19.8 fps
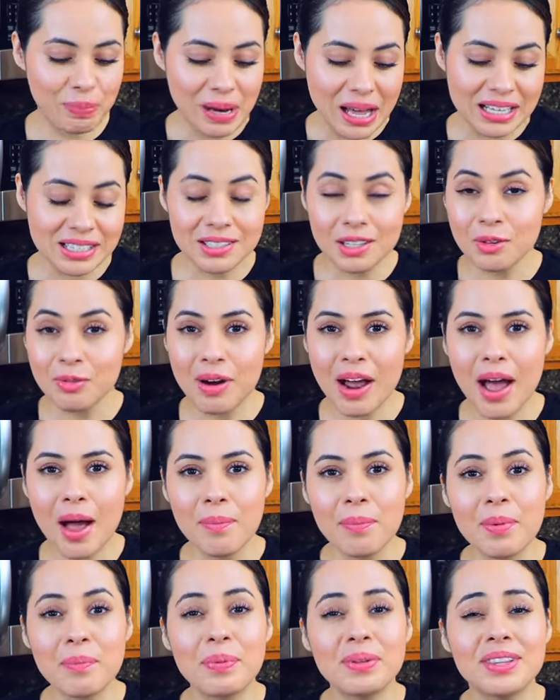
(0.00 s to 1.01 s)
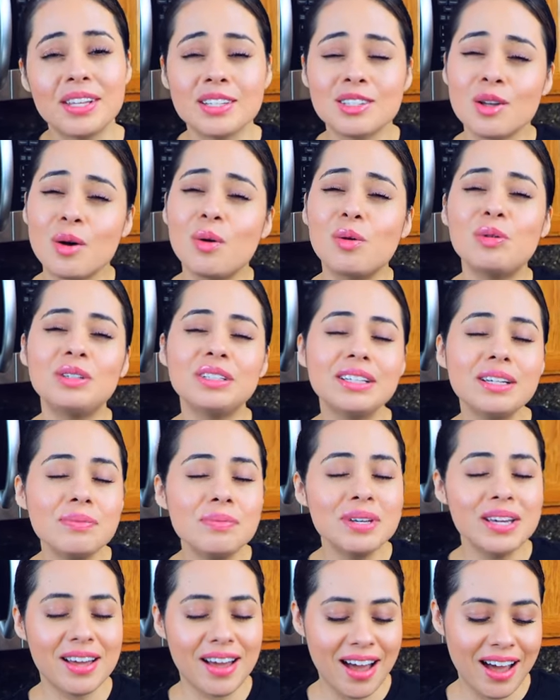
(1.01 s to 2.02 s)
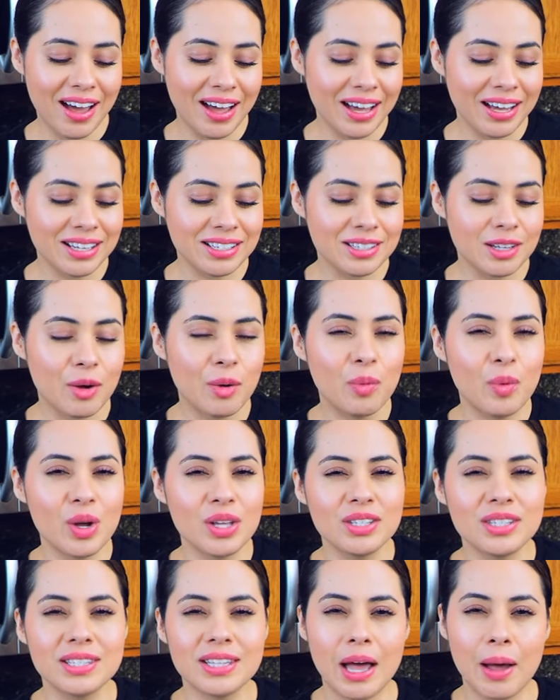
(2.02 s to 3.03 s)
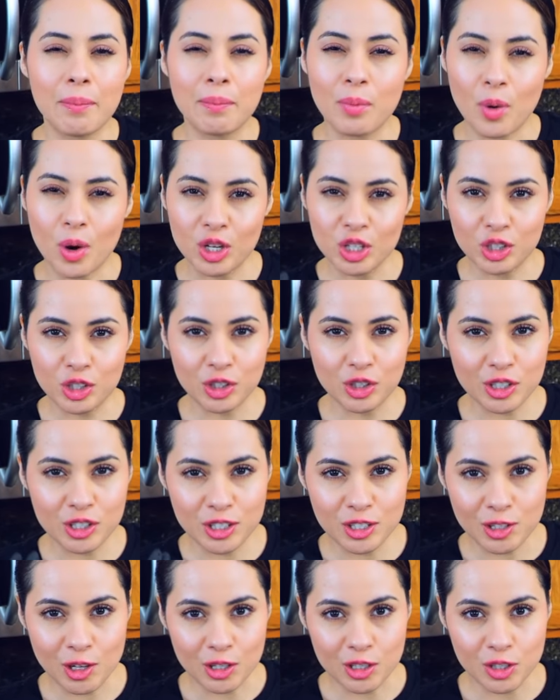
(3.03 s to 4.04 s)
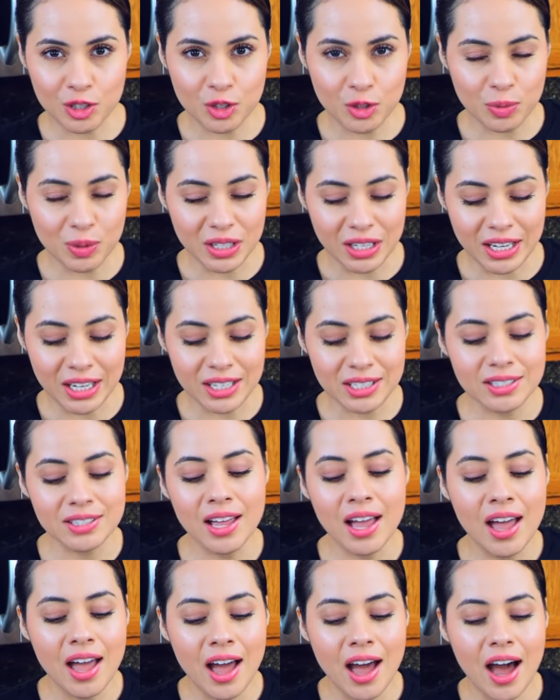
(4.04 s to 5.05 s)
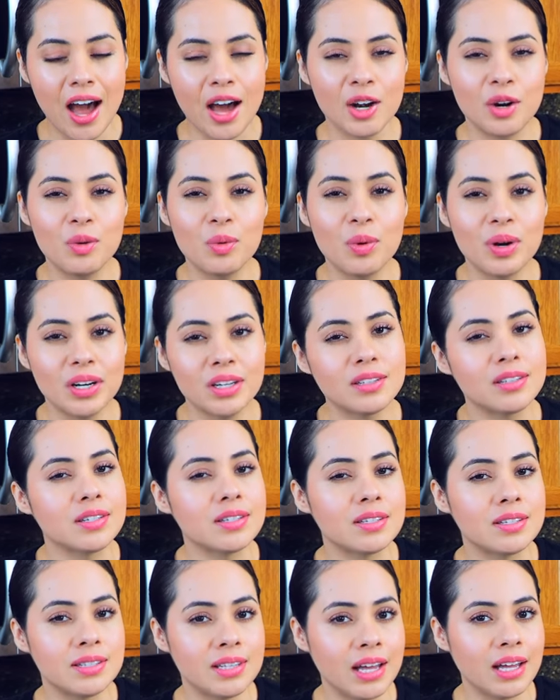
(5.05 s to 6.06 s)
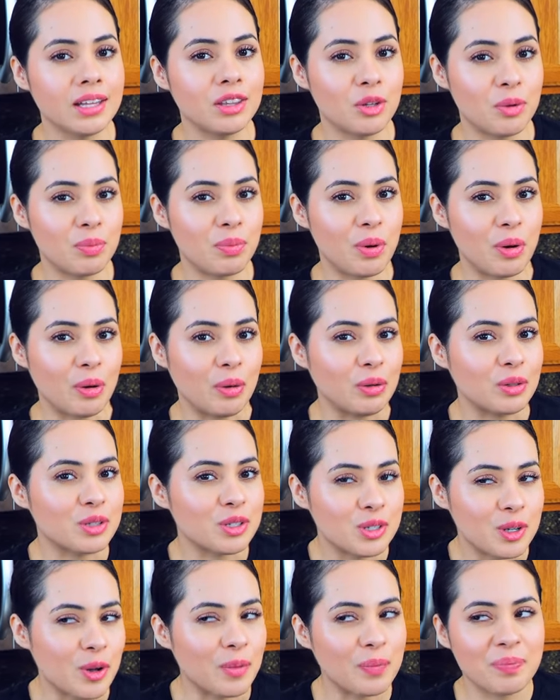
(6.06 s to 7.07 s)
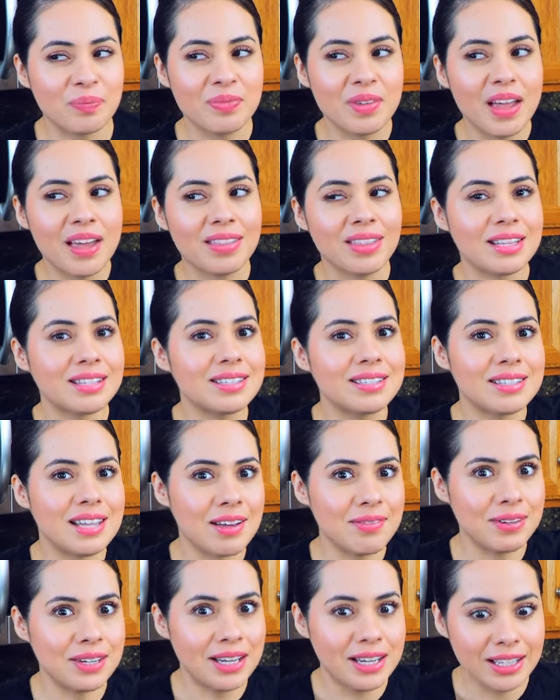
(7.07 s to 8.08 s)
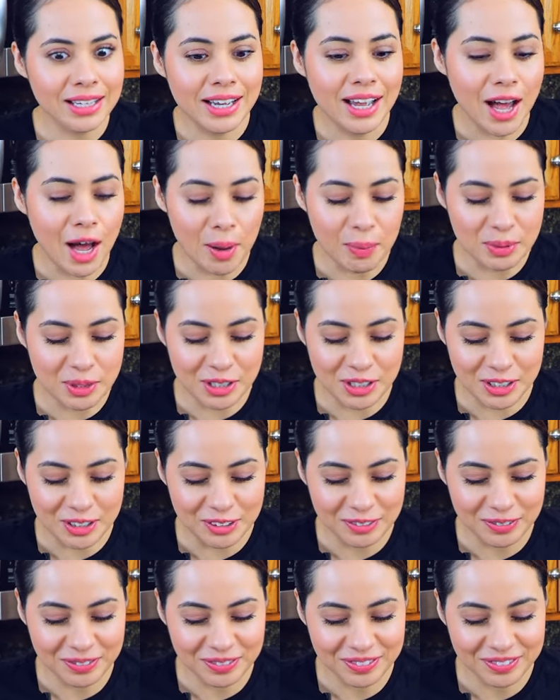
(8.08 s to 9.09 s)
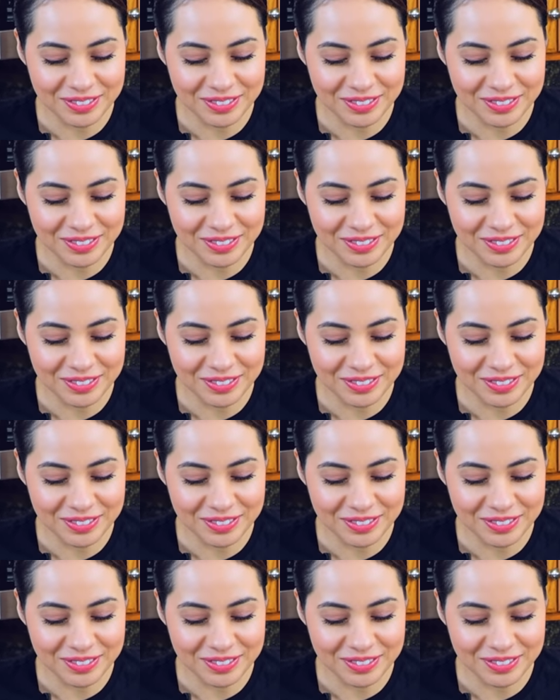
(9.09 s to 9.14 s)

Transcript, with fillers: plastic wrap, but that's only because once that moisture starts to release, I don't want it to stain the bowl. So that's definitely optional.